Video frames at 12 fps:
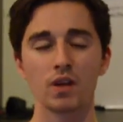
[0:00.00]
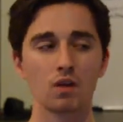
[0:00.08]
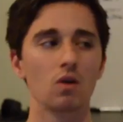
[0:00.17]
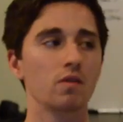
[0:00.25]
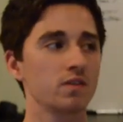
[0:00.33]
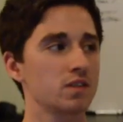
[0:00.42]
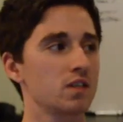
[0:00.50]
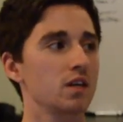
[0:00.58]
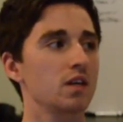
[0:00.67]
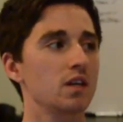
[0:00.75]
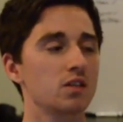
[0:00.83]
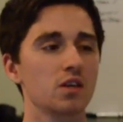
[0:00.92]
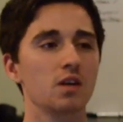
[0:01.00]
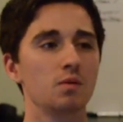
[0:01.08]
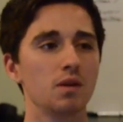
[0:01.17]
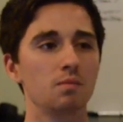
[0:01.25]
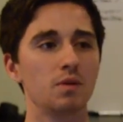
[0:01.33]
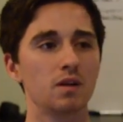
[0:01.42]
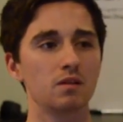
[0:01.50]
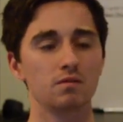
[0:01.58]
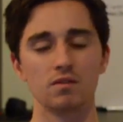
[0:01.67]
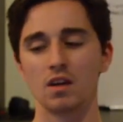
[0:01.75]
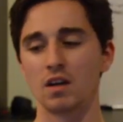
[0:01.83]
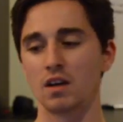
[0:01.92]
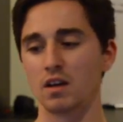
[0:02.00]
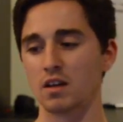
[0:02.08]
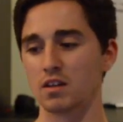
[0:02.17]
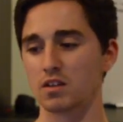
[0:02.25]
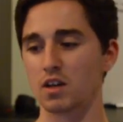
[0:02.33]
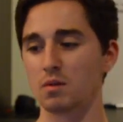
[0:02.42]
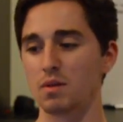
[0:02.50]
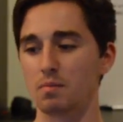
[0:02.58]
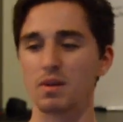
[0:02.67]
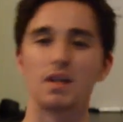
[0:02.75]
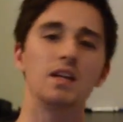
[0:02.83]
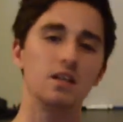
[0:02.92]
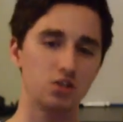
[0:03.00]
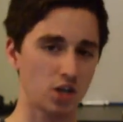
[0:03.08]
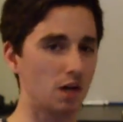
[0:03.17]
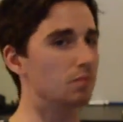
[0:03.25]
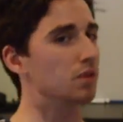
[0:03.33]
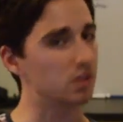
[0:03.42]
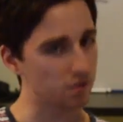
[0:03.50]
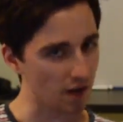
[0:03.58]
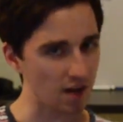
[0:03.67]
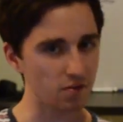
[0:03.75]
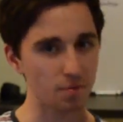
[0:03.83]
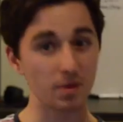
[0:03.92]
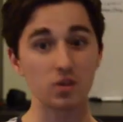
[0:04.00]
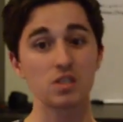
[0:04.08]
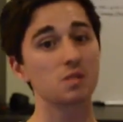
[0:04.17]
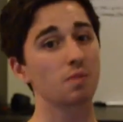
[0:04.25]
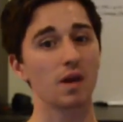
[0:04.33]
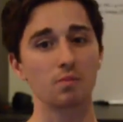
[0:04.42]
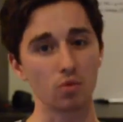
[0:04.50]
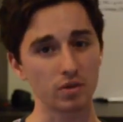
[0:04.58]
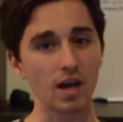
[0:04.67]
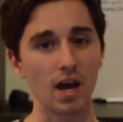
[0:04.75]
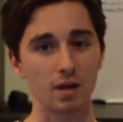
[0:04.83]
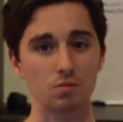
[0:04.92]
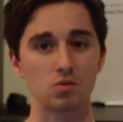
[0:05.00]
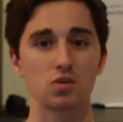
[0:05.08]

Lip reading: Now obviously it's going to be a bit in Chamberlain's favour because he's played more games,